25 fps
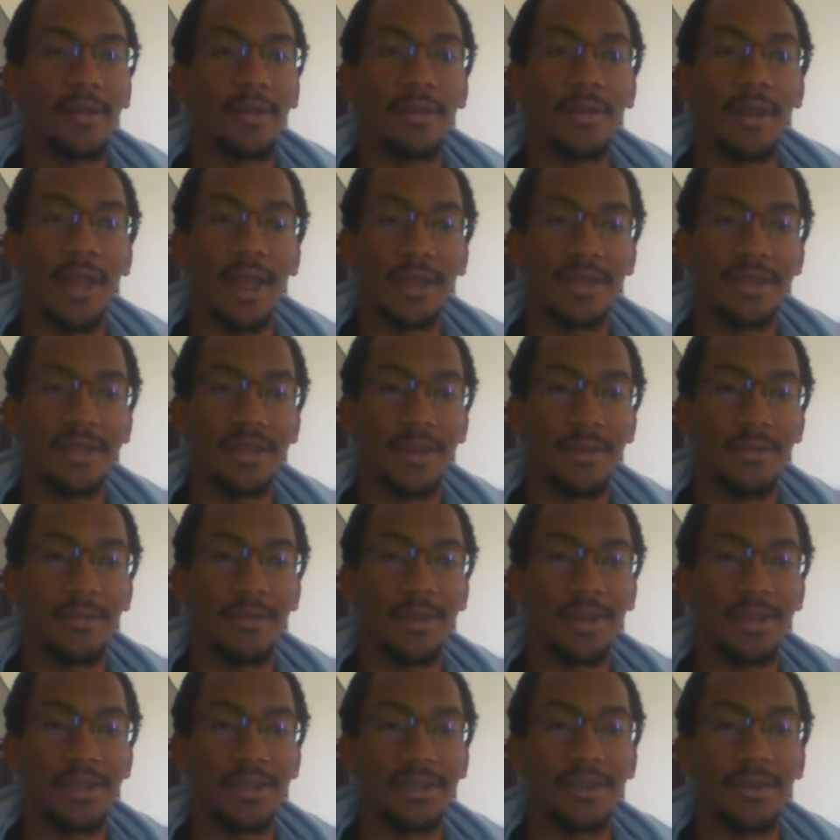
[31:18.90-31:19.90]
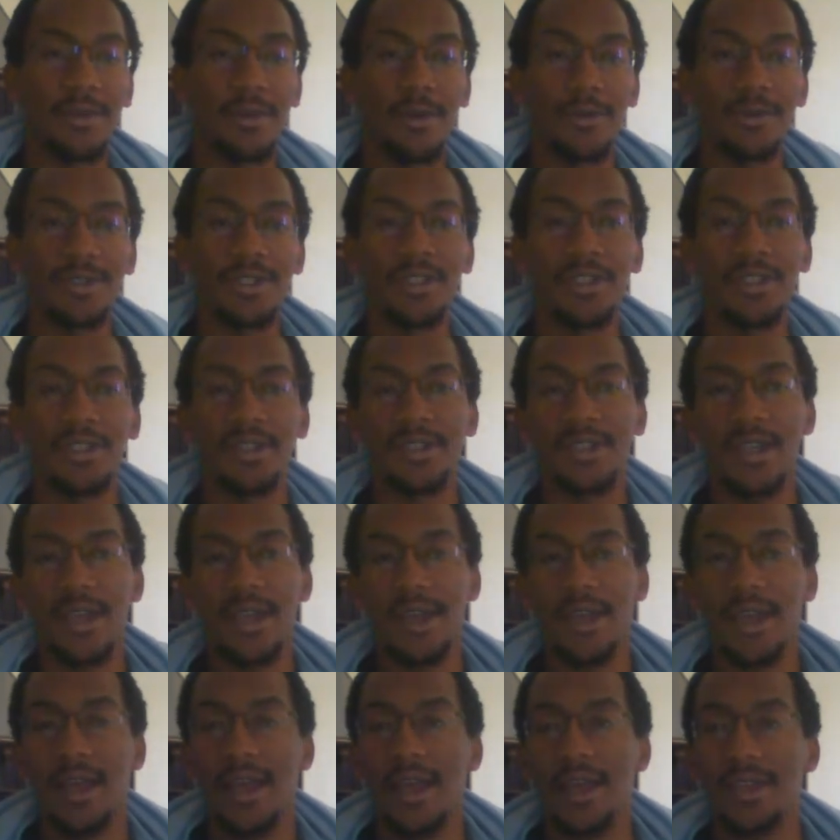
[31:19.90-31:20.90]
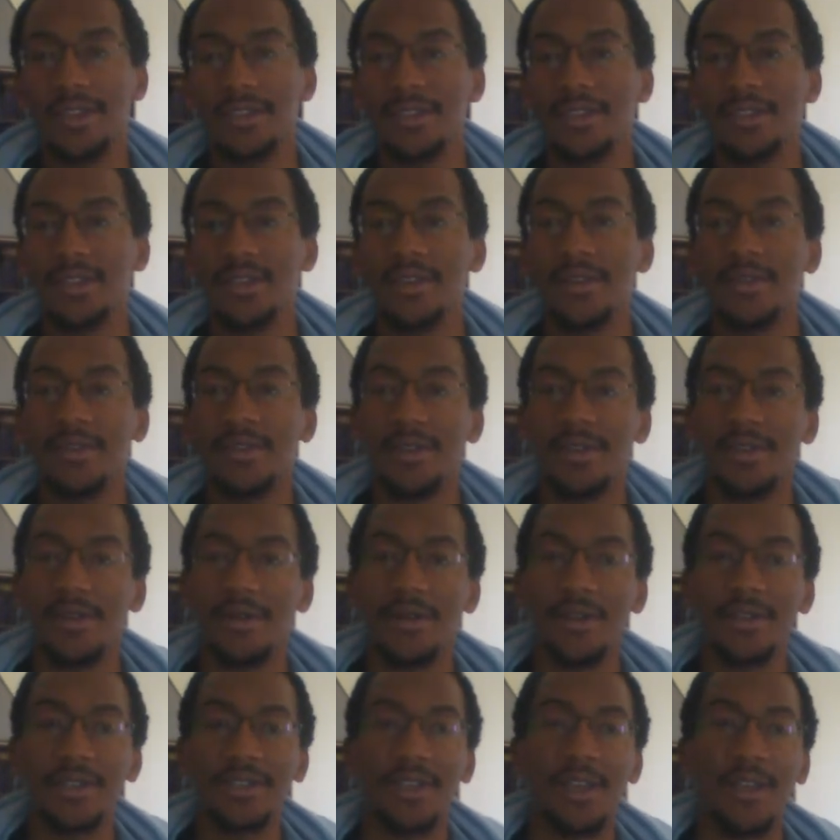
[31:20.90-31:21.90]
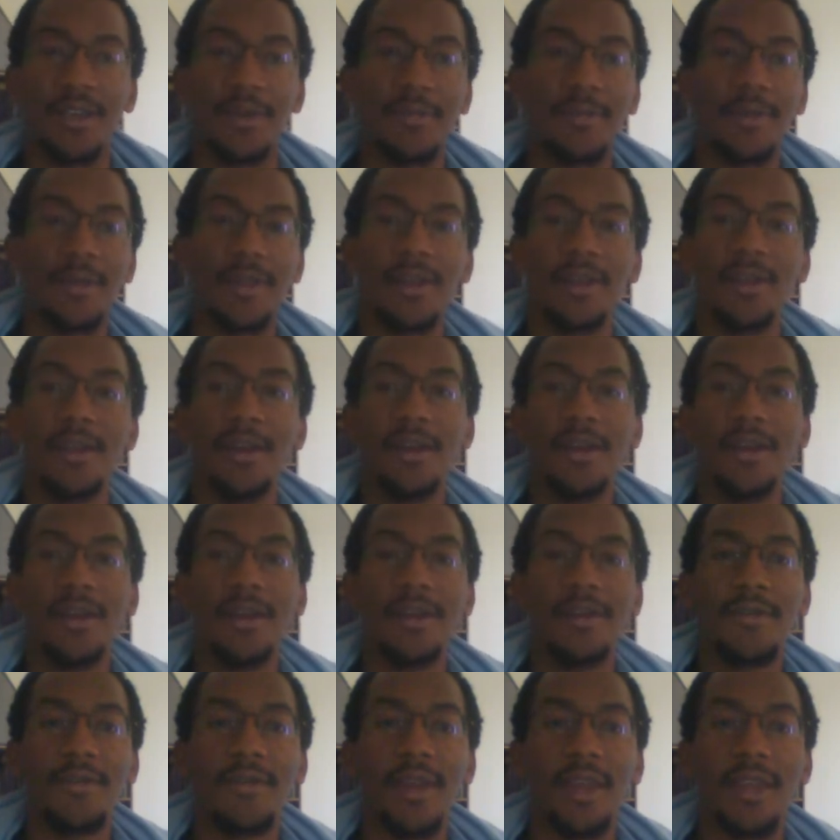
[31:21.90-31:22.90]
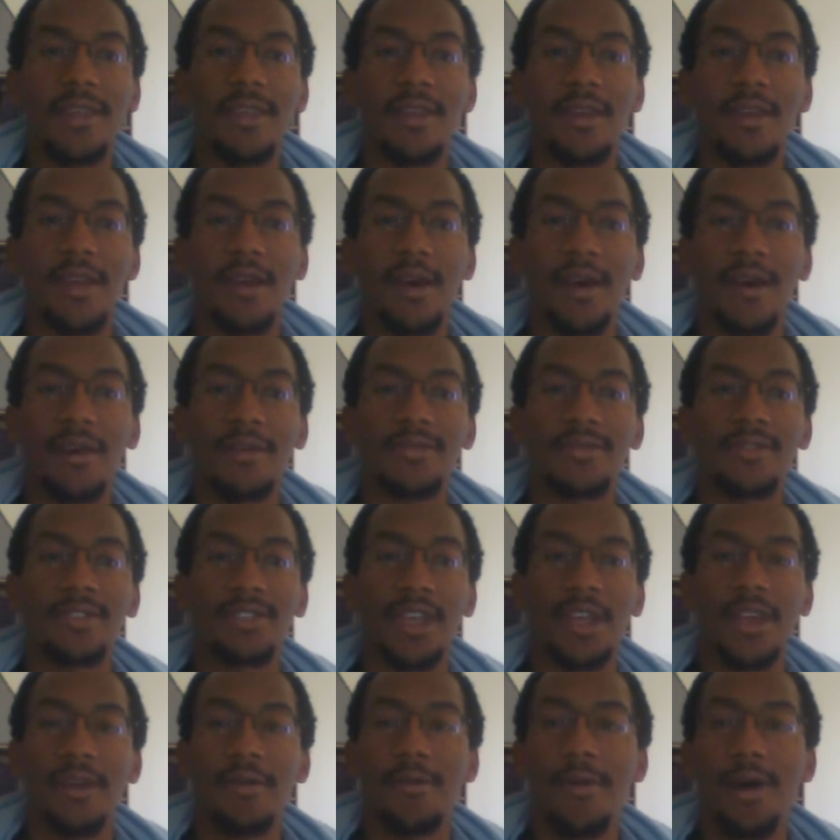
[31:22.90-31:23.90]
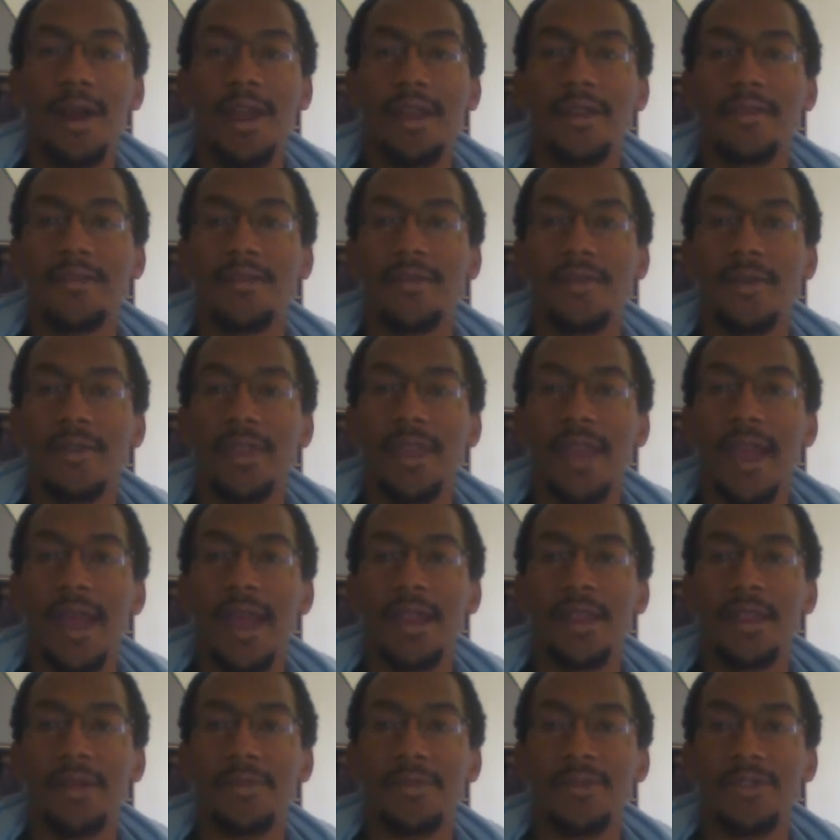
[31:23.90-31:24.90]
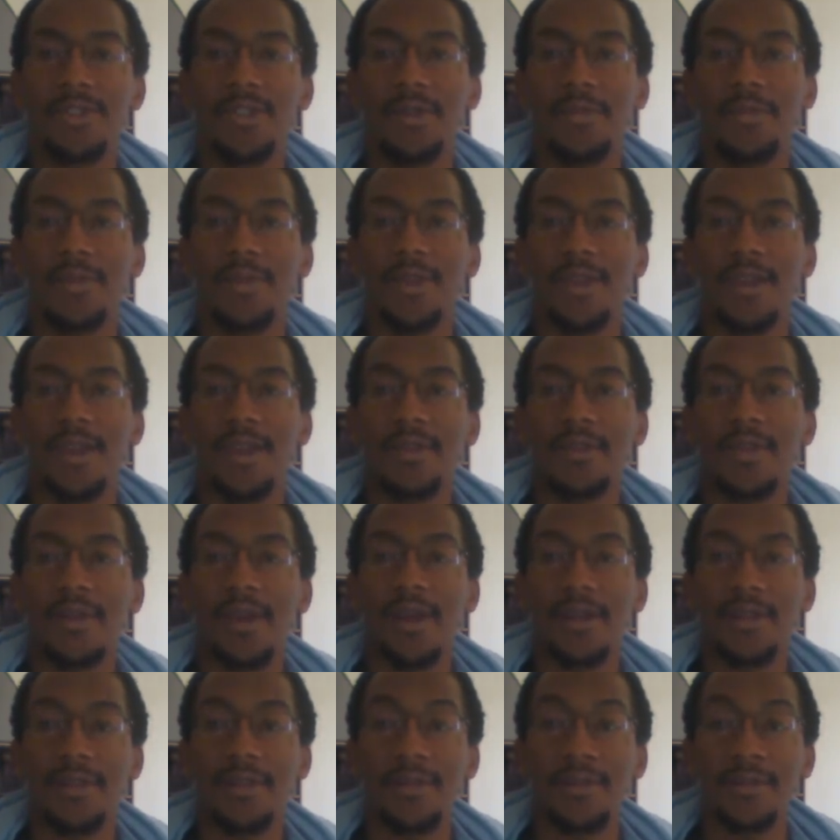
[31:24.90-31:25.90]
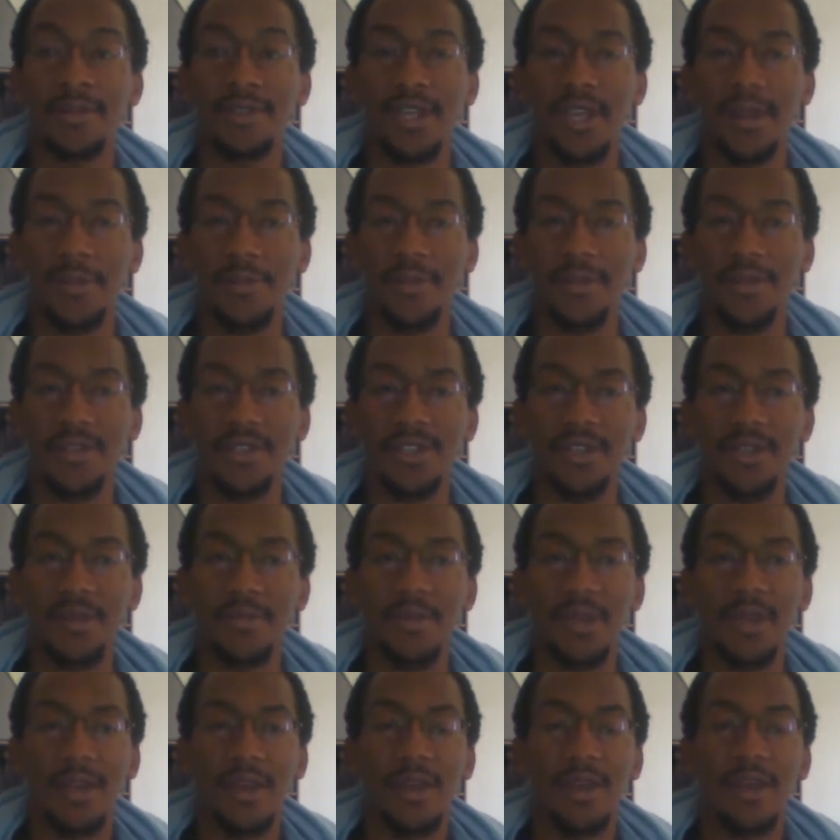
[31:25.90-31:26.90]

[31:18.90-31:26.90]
Next up was Hiroshi Tanahashi, the current champion, facing off Jay White for the IWGP Intercontinental Championship.